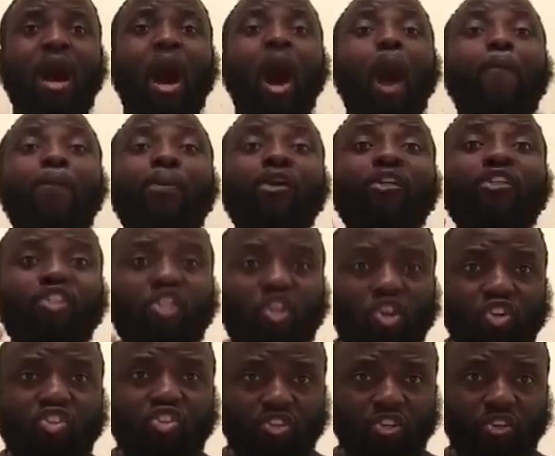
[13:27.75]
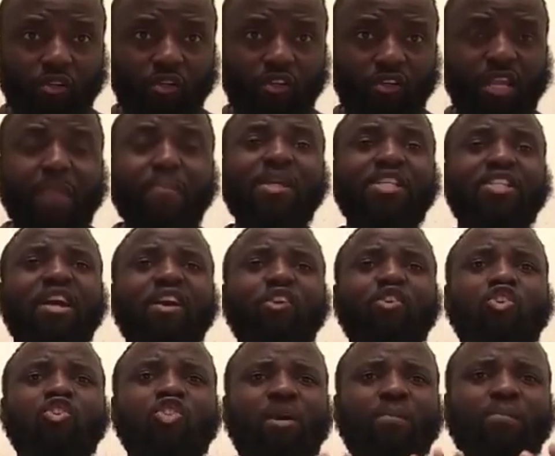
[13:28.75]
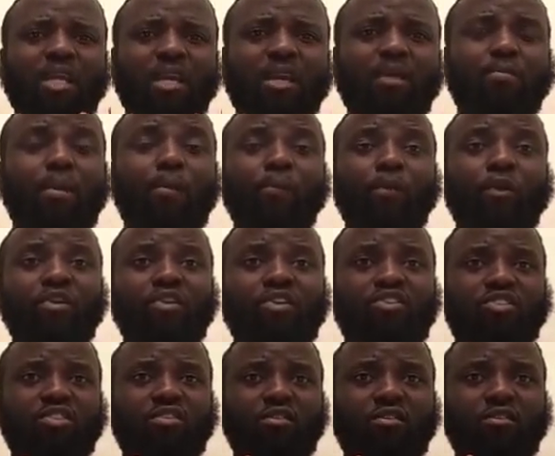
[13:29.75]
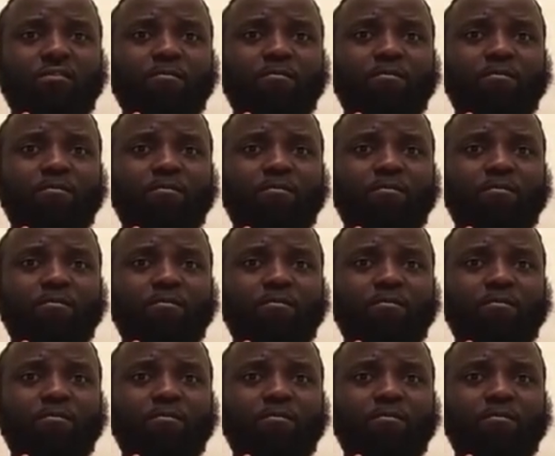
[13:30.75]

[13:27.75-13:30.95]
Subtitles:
A producer, let me tell you something about producer.